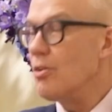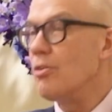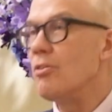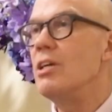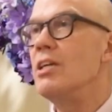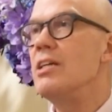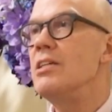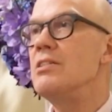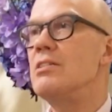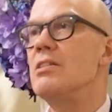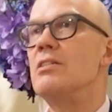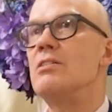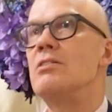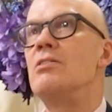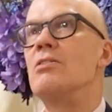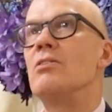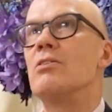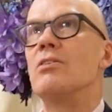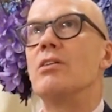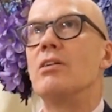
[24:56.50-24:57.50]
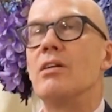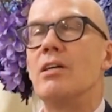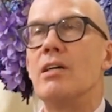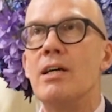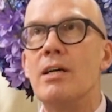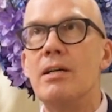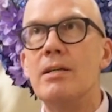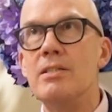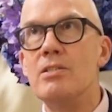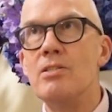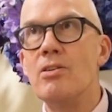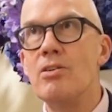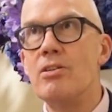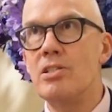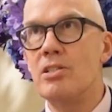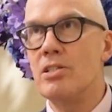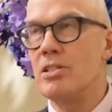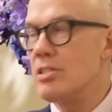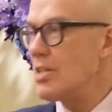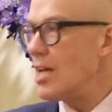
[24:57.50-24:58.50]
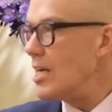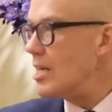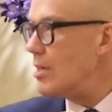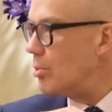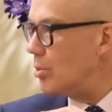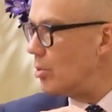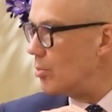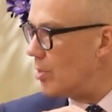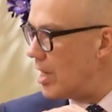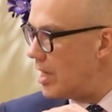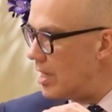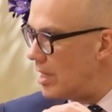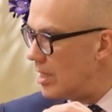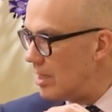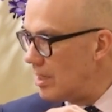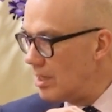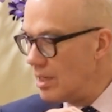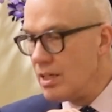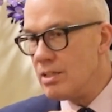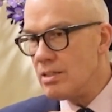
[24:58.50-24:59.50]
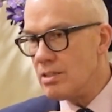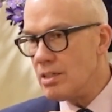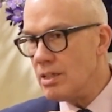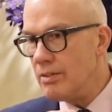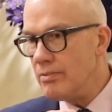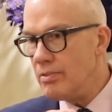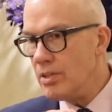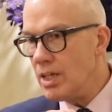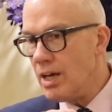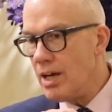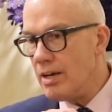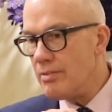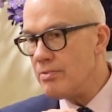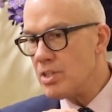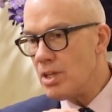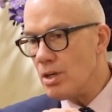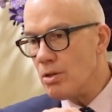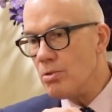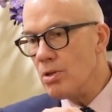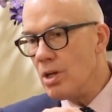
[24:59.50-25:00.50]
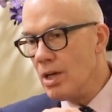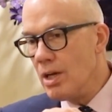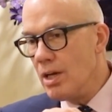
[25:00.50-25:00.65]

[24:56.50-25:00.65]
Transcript: Or at least it's not a sustainable way to live your life. So